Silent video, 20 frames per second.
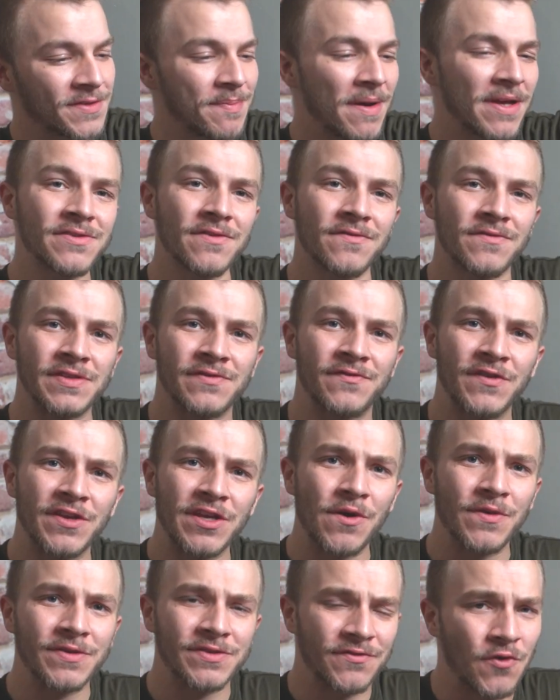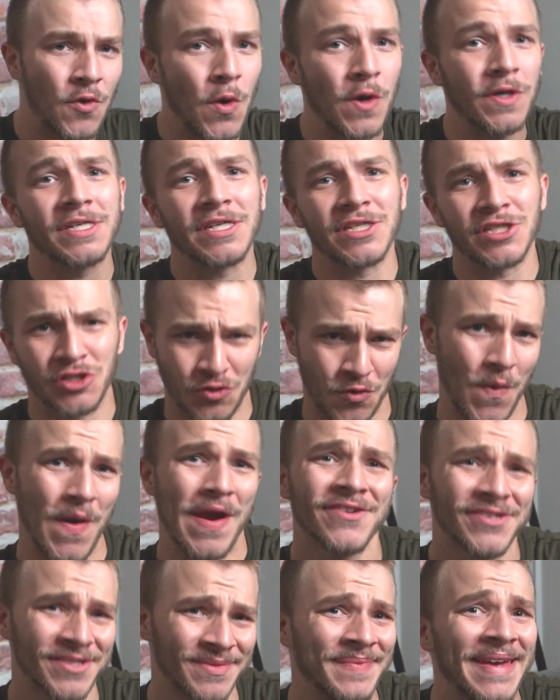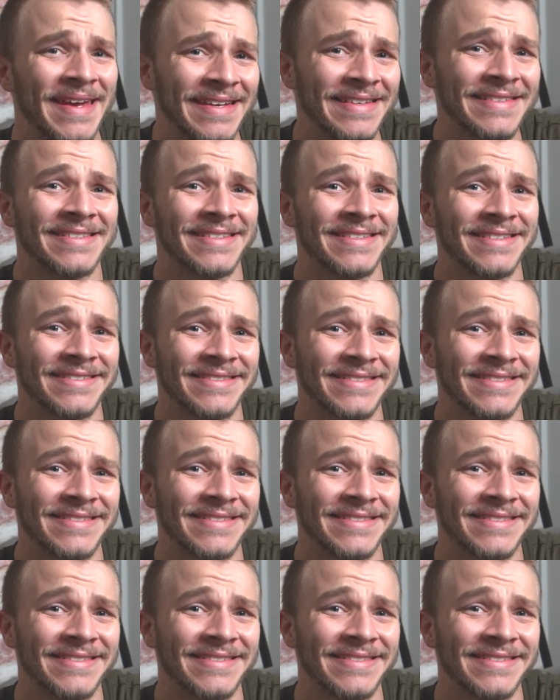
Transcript: sponsor of this video is of course Squarespace.